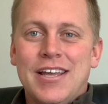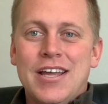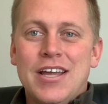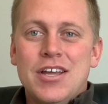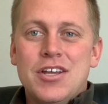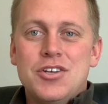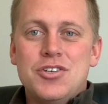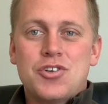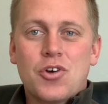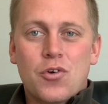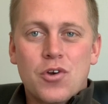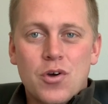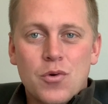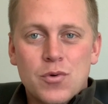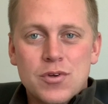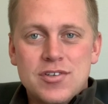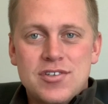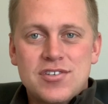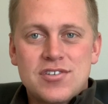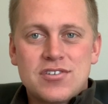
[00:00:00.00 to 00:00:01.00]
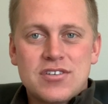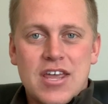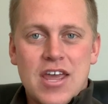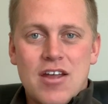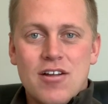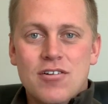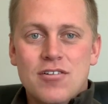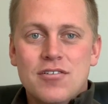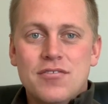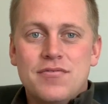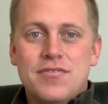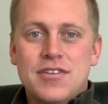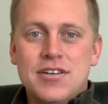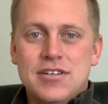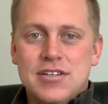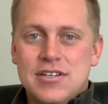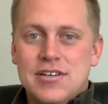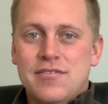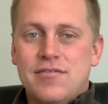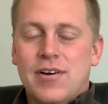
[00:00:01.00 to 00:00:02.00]
Jonah was scared of the
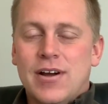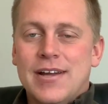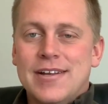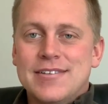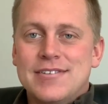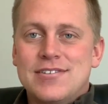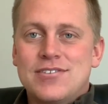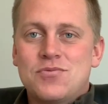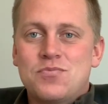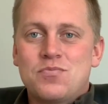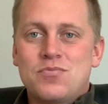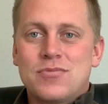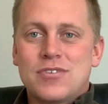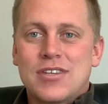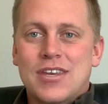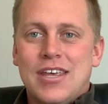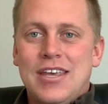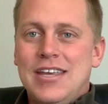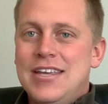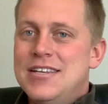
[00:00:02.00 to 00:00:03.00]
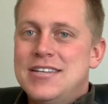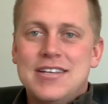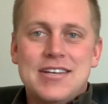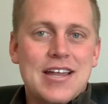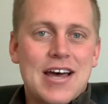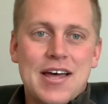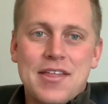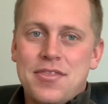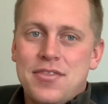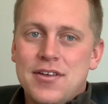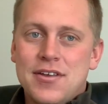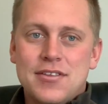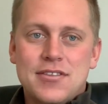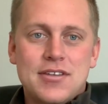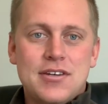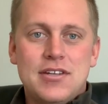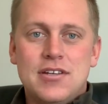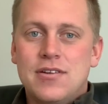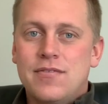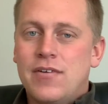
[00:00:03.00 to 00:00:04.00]
Ninevites. He did not think the
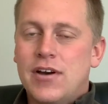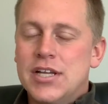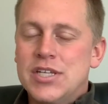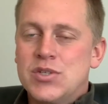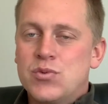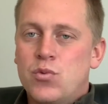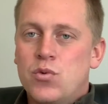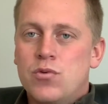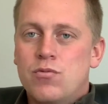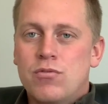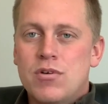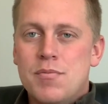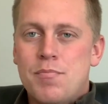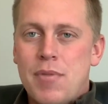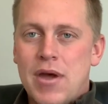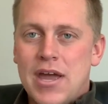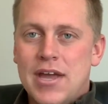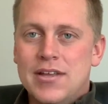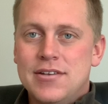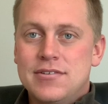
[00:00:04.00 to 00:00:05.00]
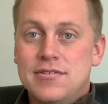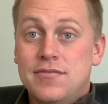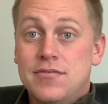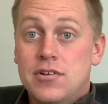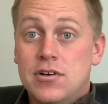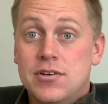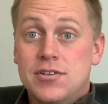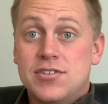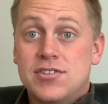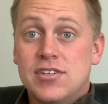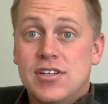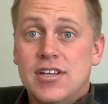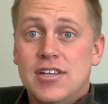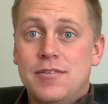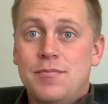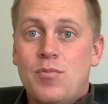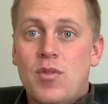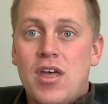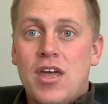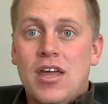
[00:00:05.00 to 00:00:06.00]
Ninevites would repent of their
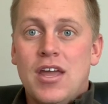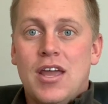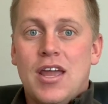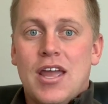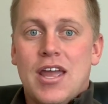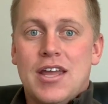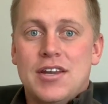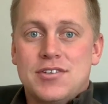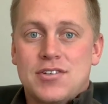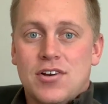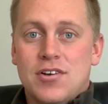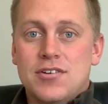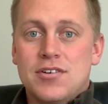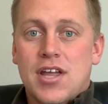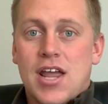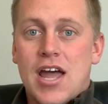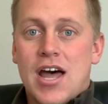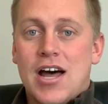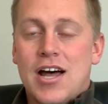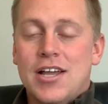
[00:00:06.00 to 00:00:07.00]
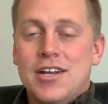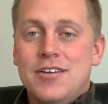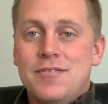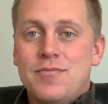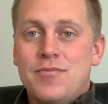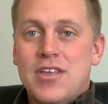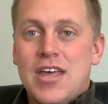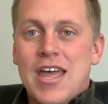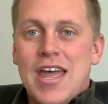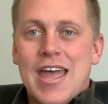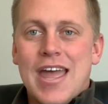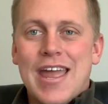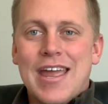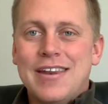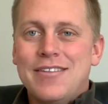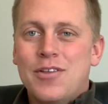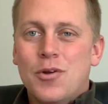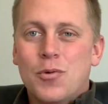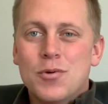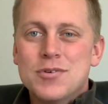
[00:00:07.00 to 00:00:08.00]
sin and turn to God.
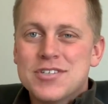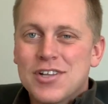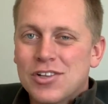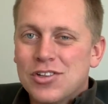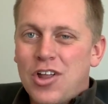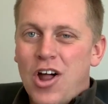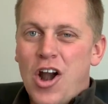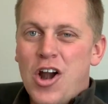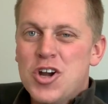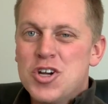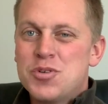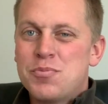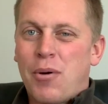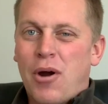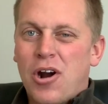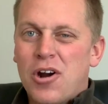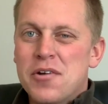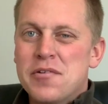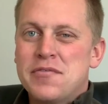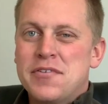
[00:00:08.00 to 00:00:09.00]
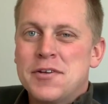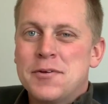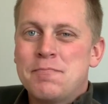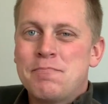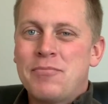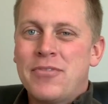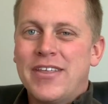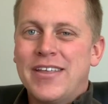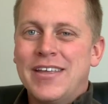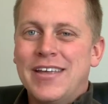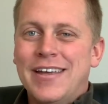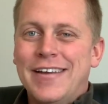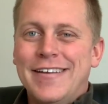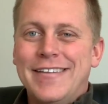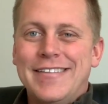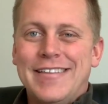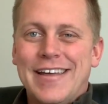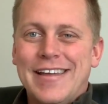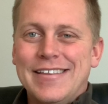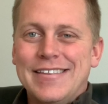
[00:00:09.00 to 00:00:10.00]
And there was a large part of him
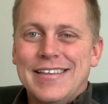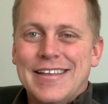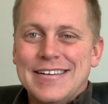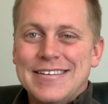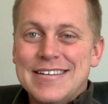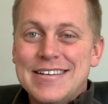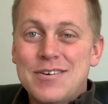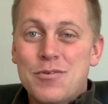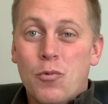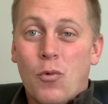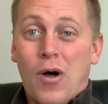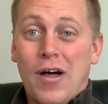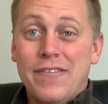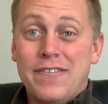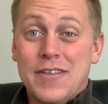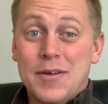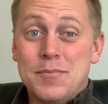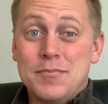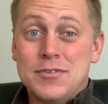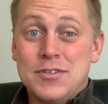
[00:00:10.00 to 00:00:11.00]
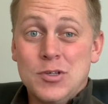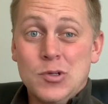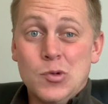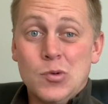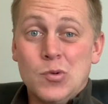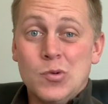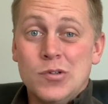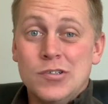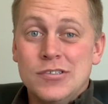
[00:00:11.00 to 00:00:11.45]
that didn't want them to.